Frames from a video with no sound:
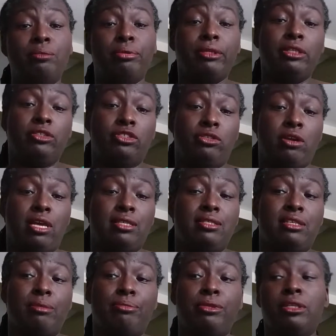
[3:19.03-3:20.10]
Please try
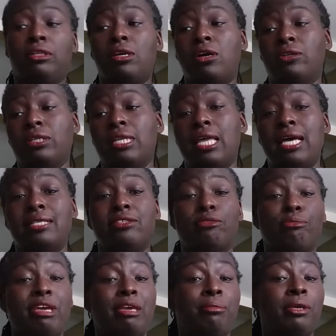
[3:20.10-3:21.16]
something along the lines
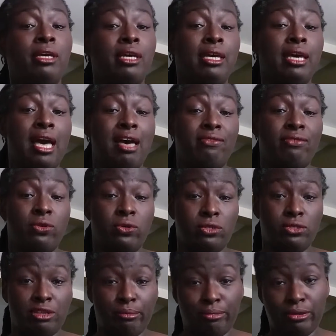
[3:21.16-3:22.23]
of maybe agave
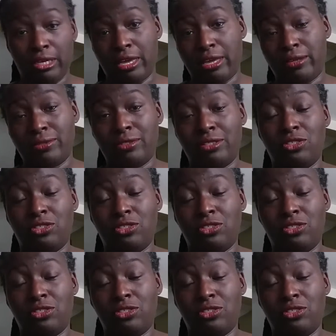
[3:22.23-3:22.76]
or something else.